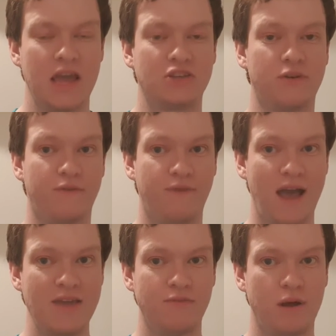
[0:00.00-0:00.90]
He's got
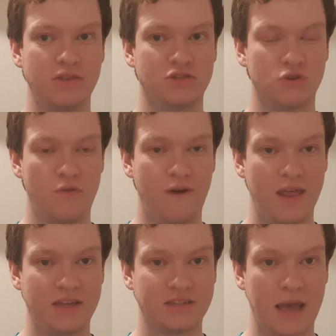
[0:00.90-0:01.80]
5 wins so
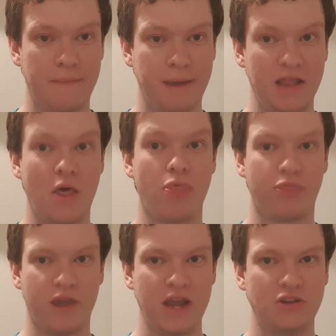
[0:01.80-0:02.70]
far this campaign,
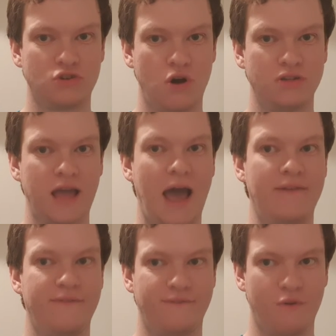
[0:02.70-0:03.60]
3 draws
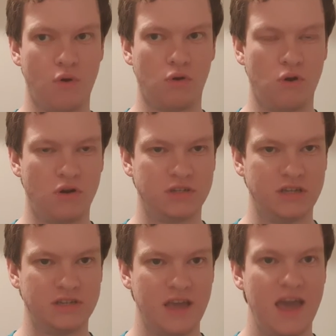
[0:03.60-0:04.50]
and 4 losses.